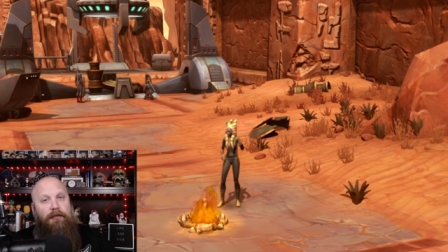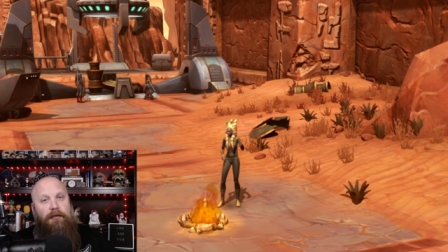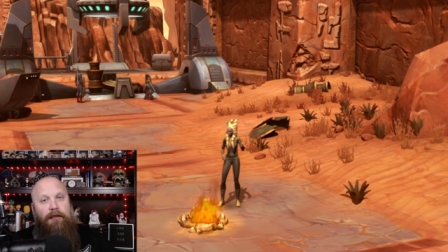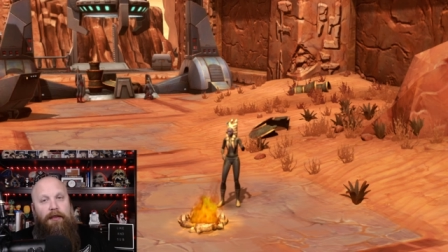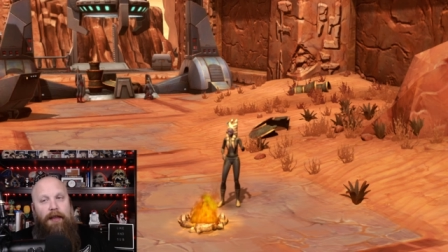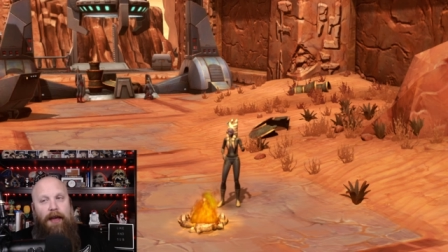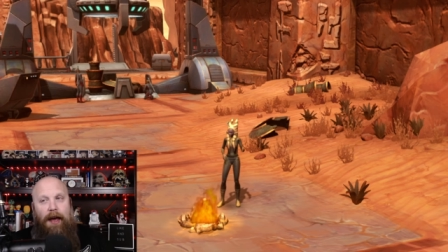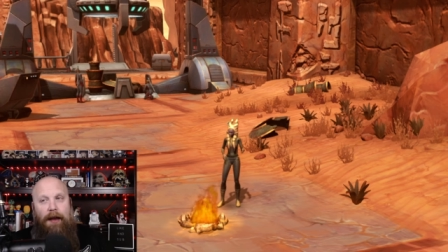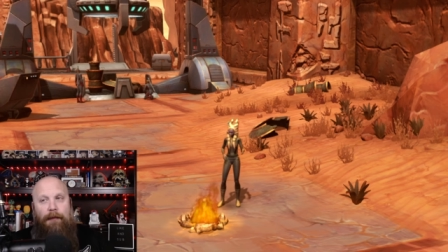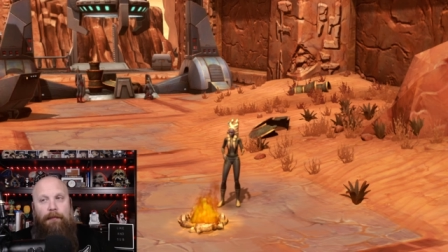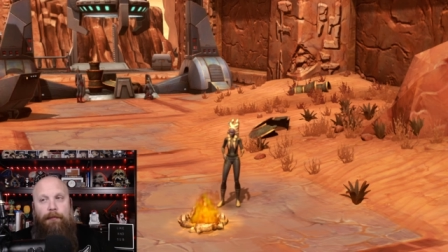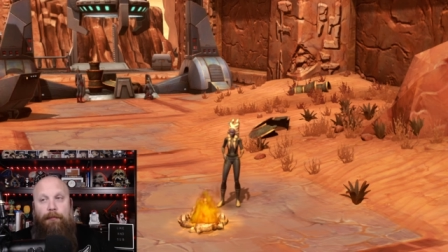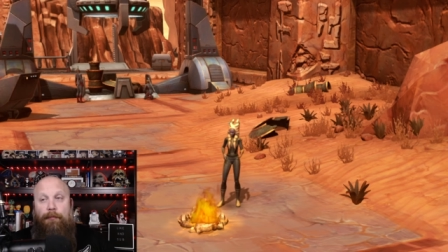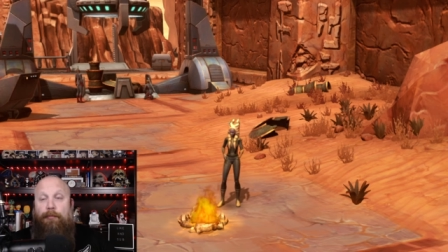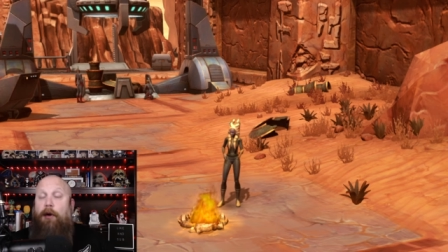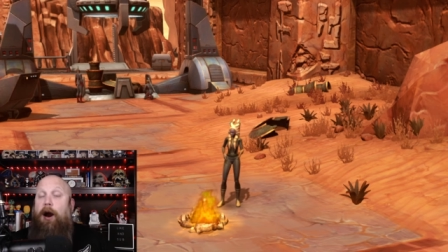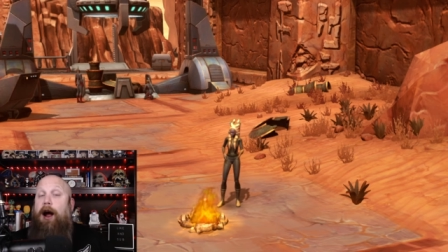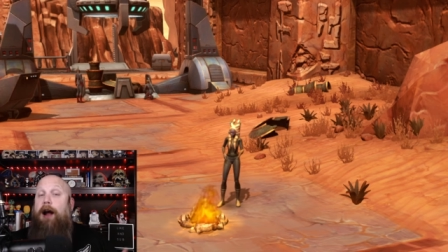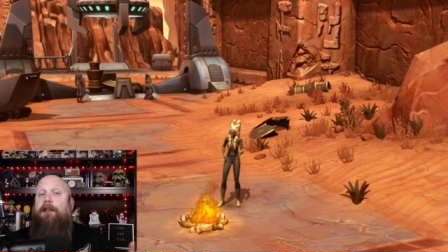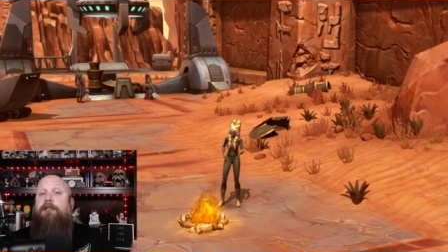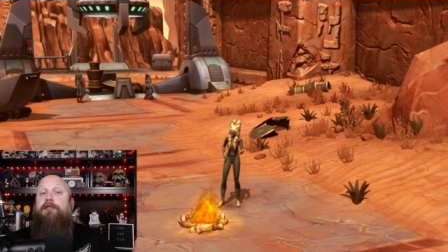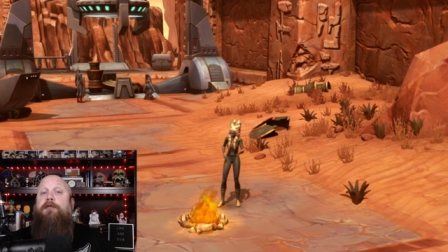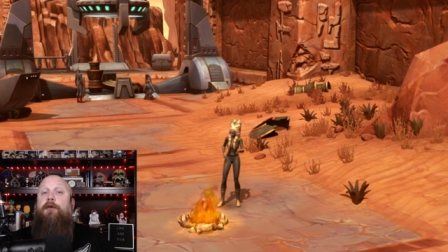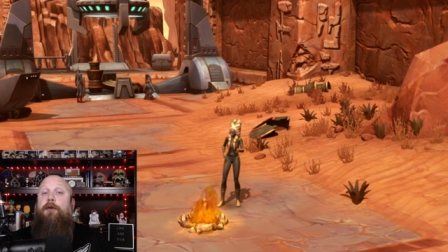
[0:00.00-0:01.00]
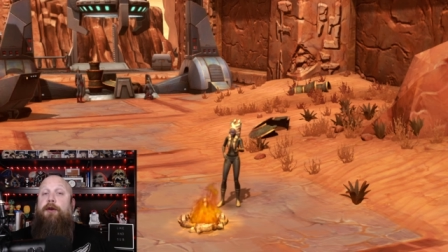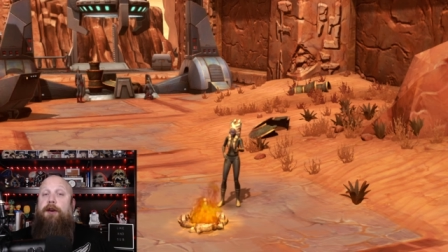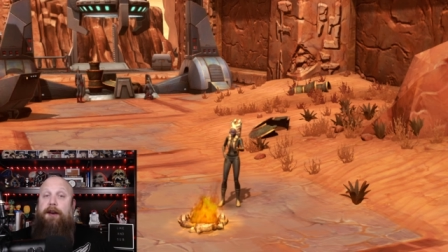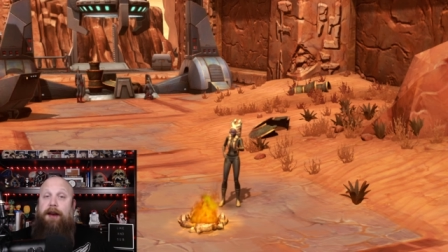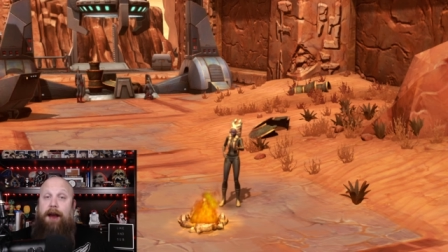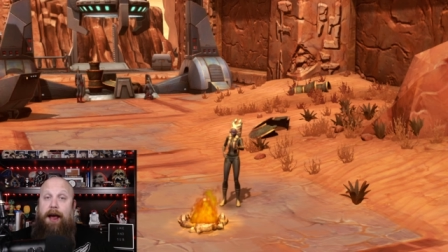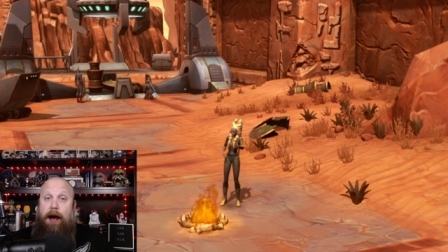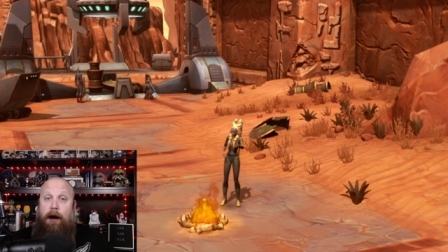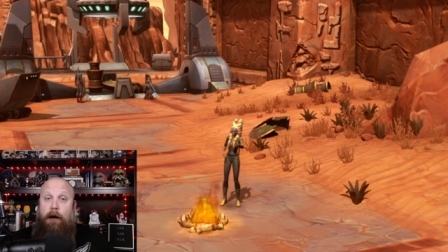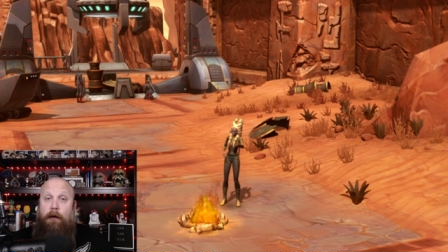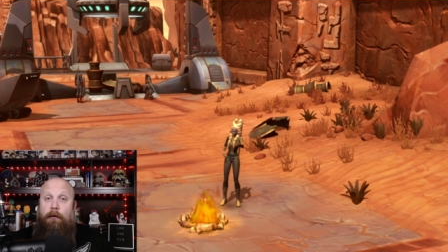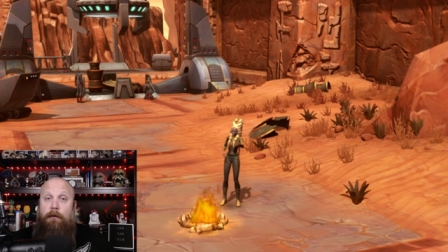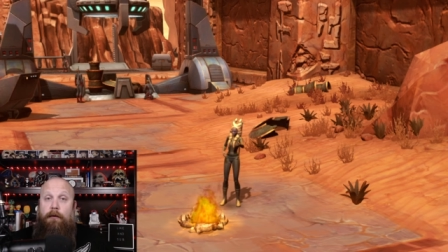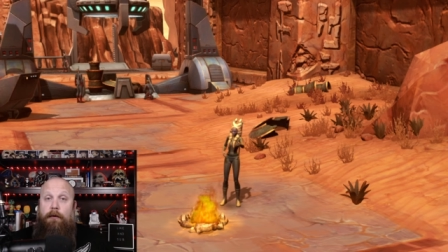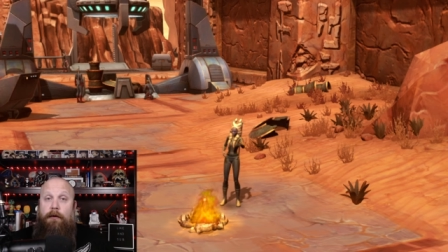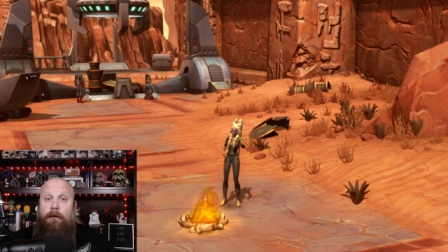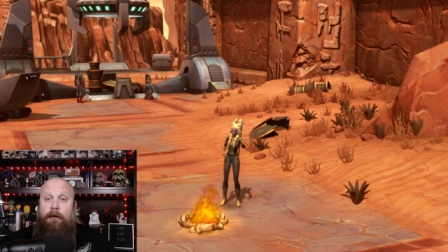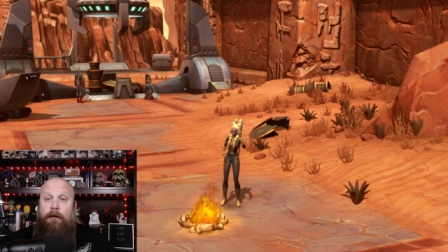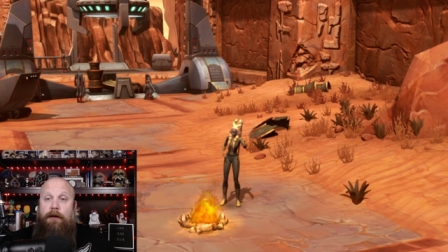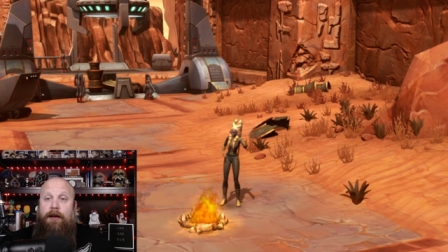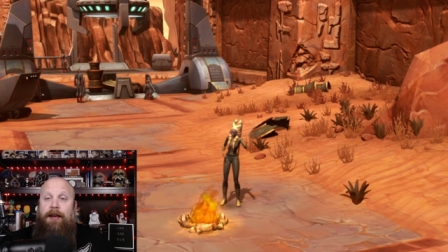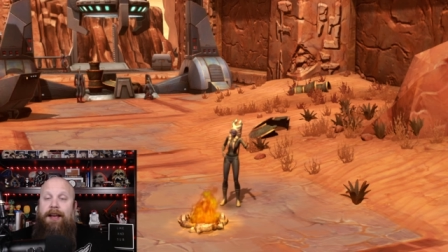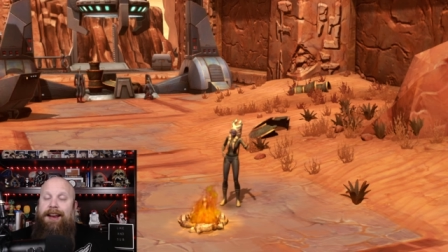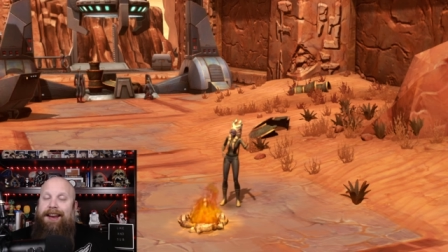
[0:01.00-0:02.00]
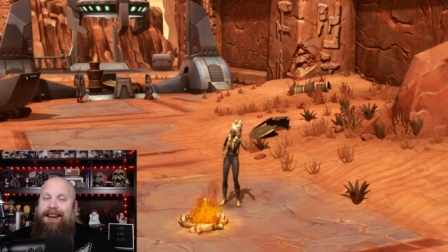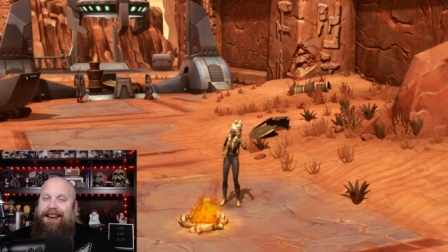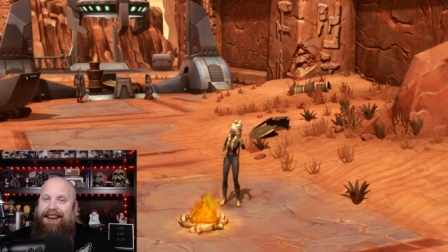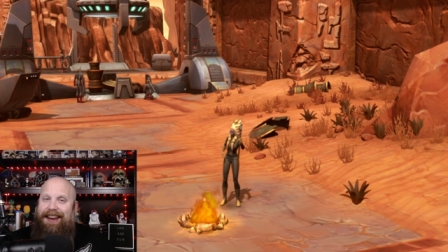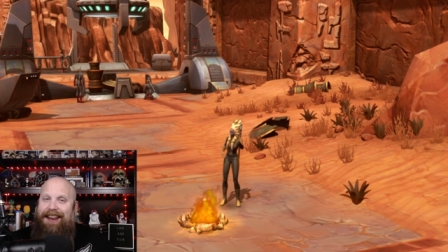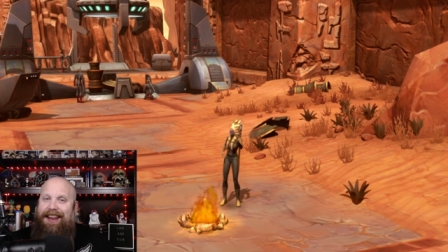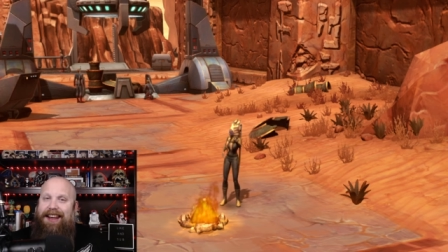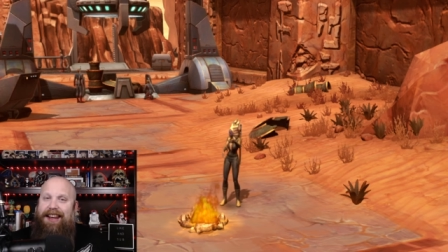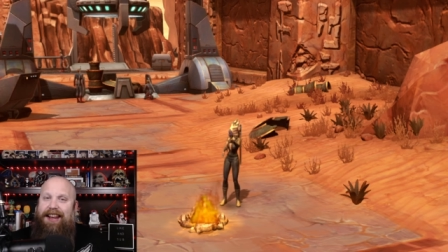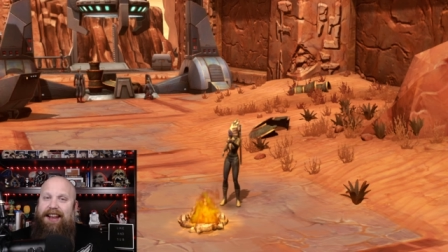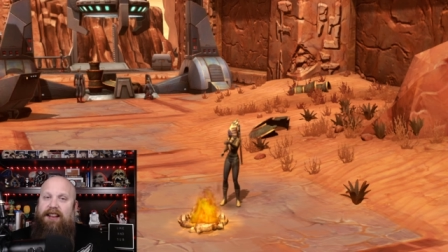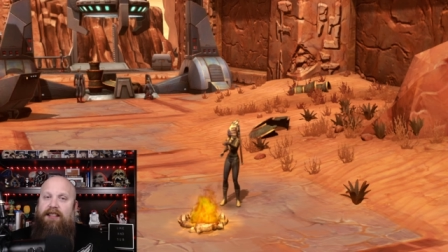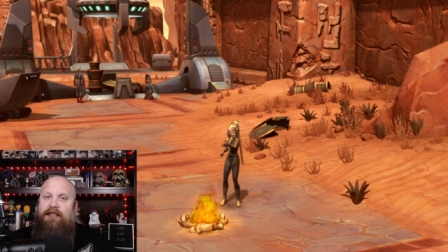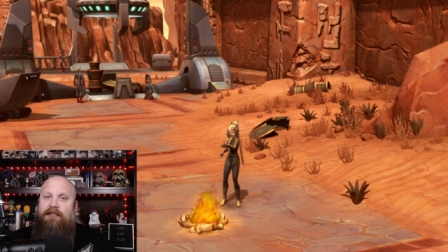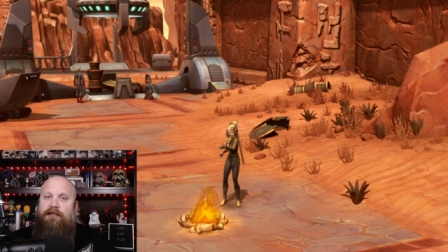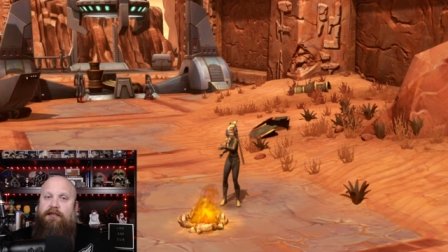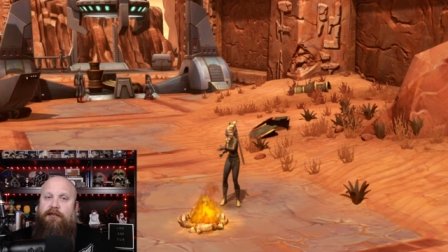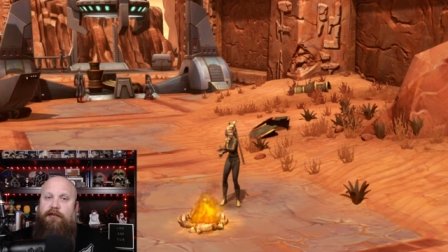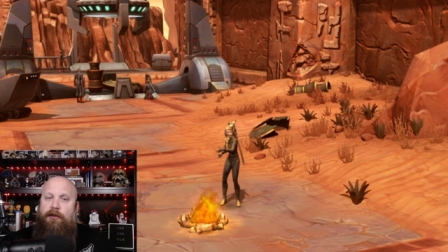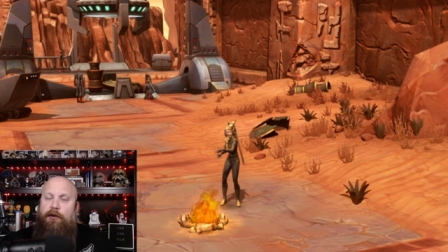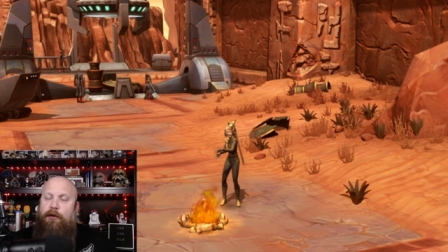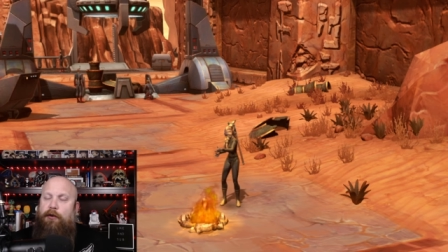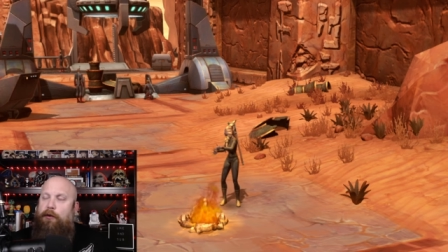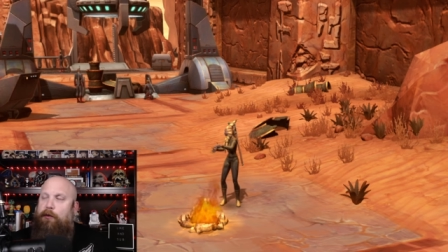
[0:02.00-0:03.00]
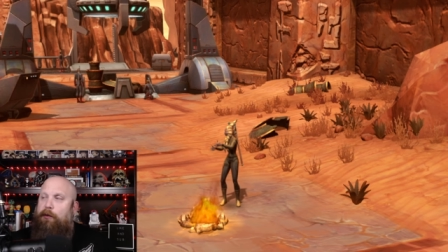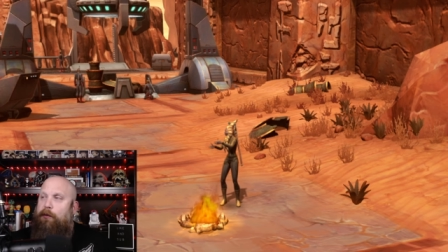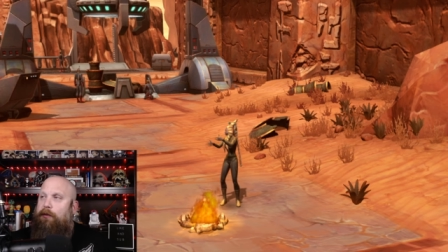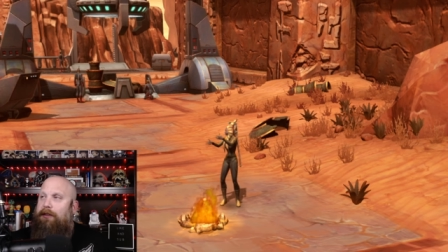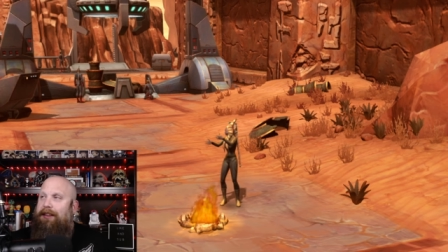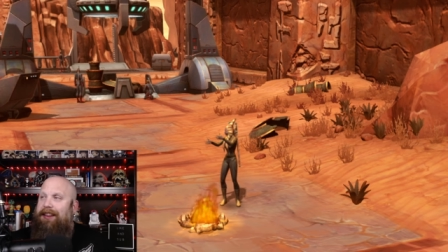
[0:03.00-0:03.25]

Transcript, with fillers: that Broadsword now needs to